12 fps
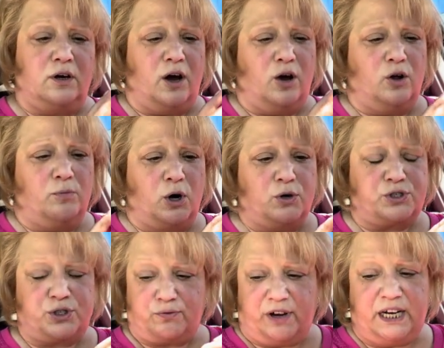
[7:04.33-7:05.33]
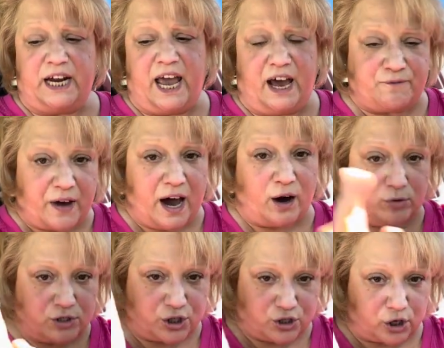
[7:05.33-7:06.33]
Almost three and a half
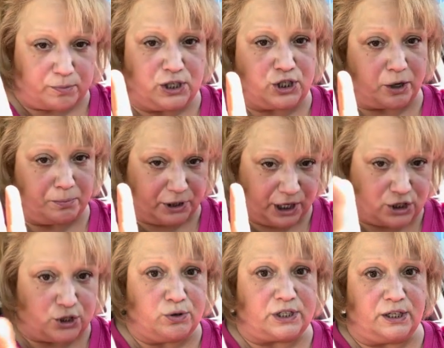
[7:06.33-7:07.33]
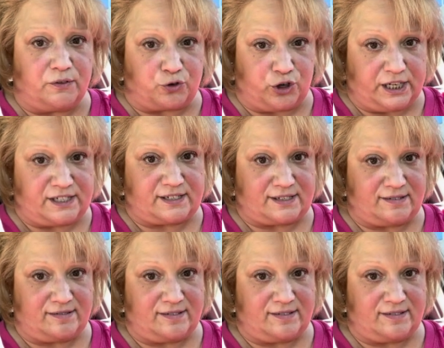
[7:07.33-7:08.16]
hours it took me to complete two deliveries.